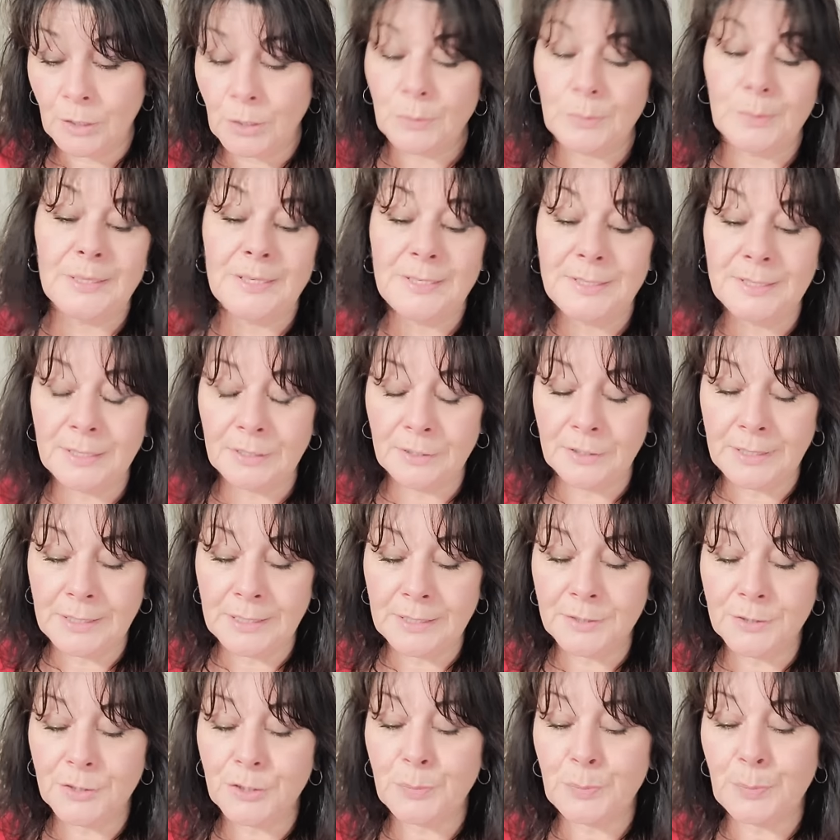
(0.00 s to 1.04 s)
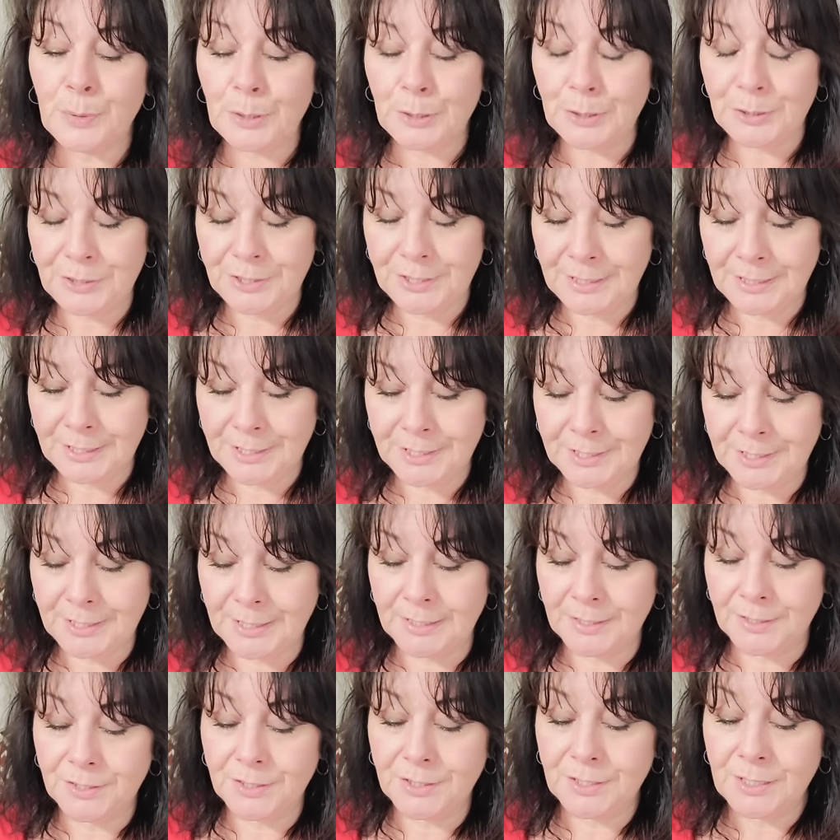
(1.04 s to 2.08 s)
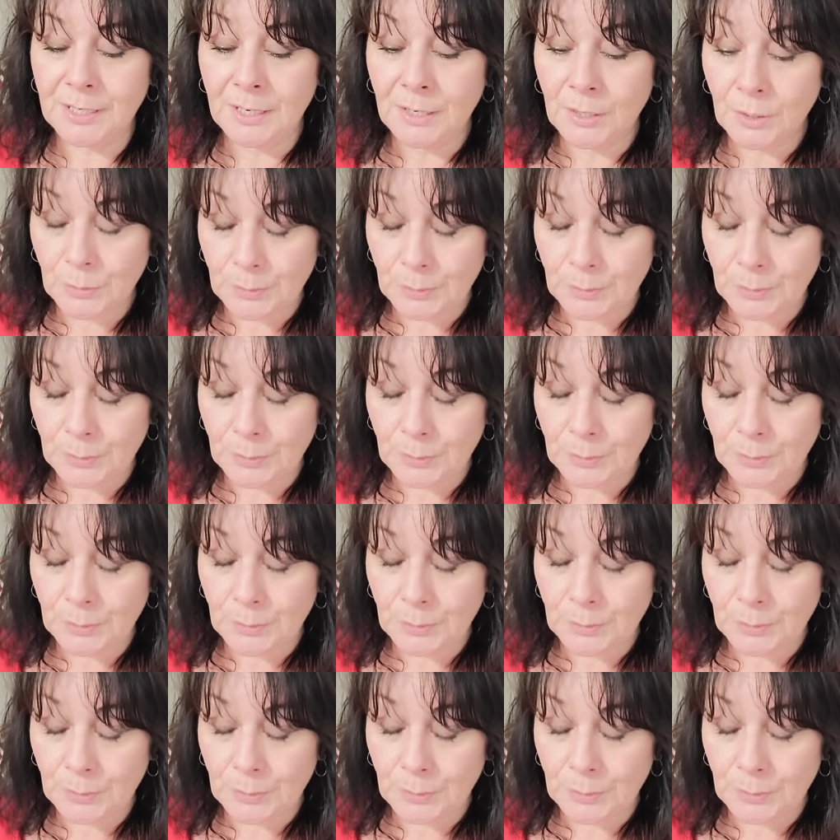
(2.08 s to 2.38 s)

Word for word: Resilience, persistence,